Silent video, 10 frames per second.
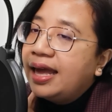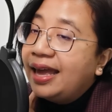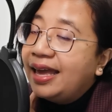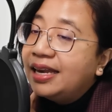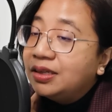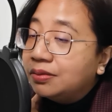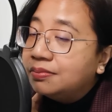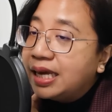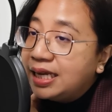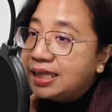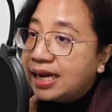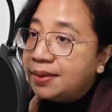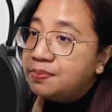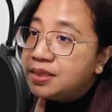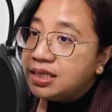And many
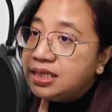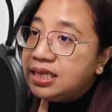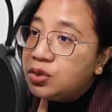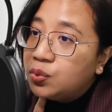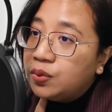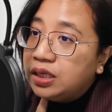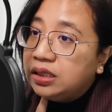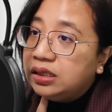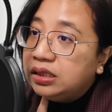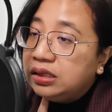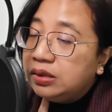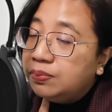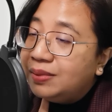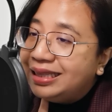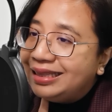times, this will
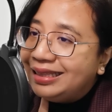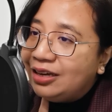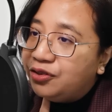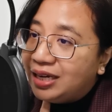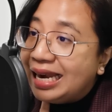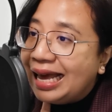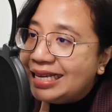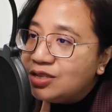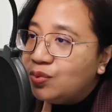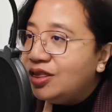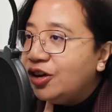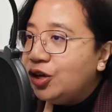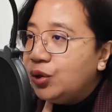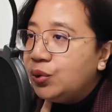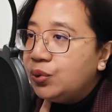materialize
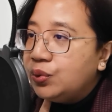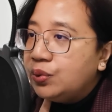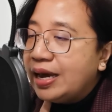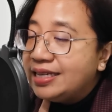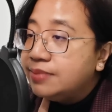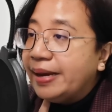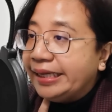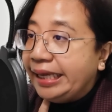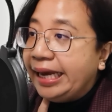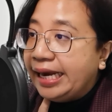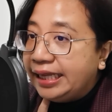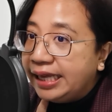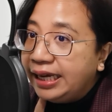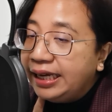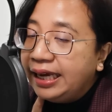without you expecting
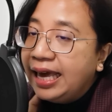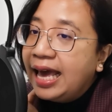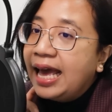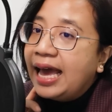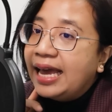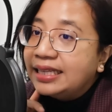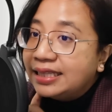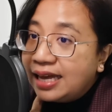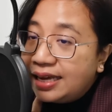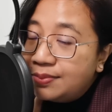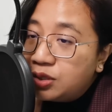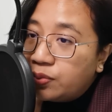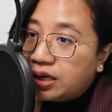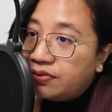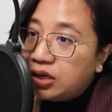anything. At times,
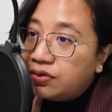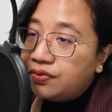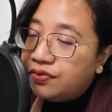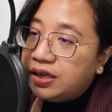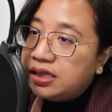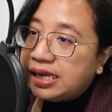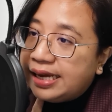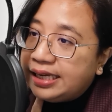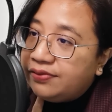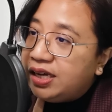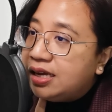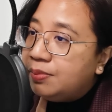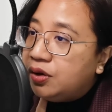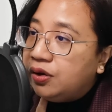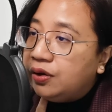whenever you feel like giving up
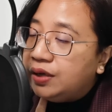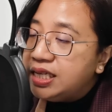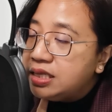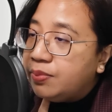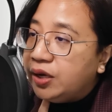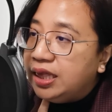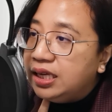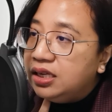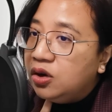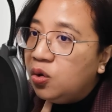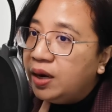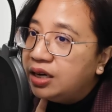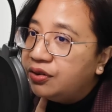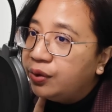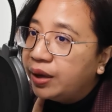or disappointed or
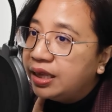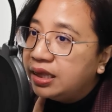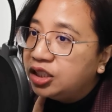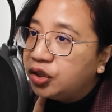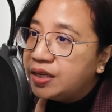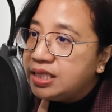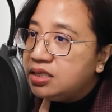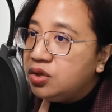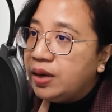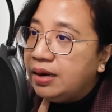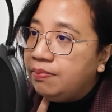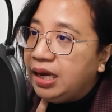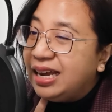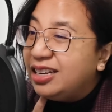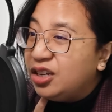wondering whether the choices you had
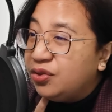made